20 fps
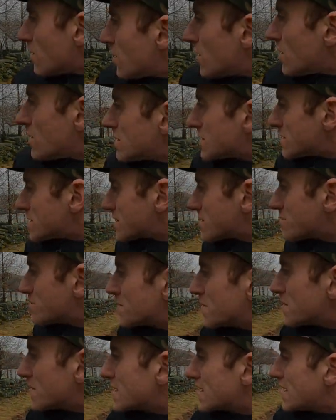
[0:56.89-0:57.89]
Oh, there's some
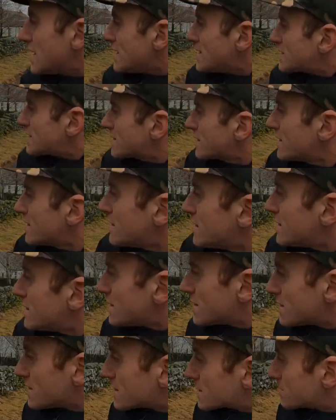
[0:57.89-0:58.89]
geese.
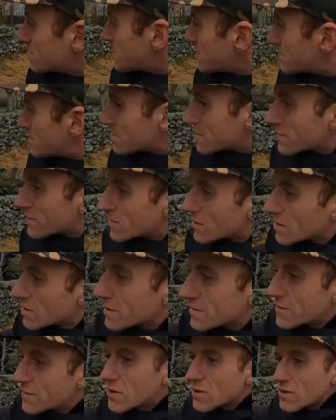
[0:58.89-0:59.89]
These people have
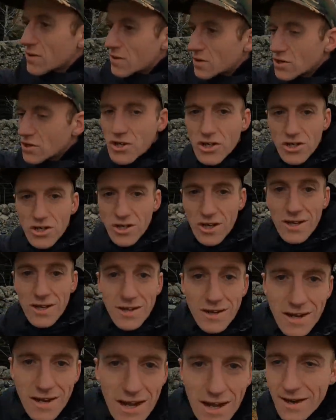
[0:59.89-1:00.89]
got a few gooses
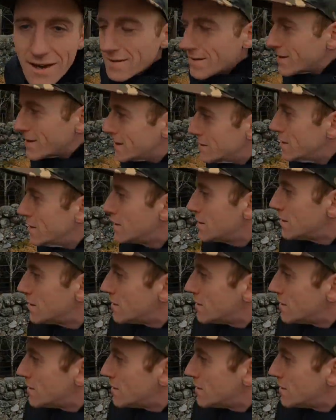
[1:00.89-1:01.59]
in their garden.